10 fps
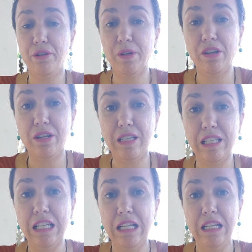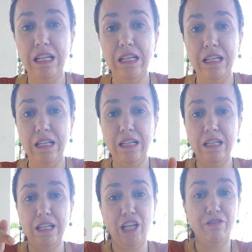because
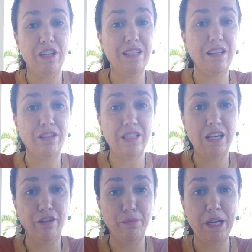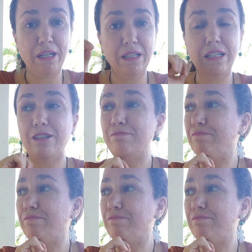if the town doesn't have a bank,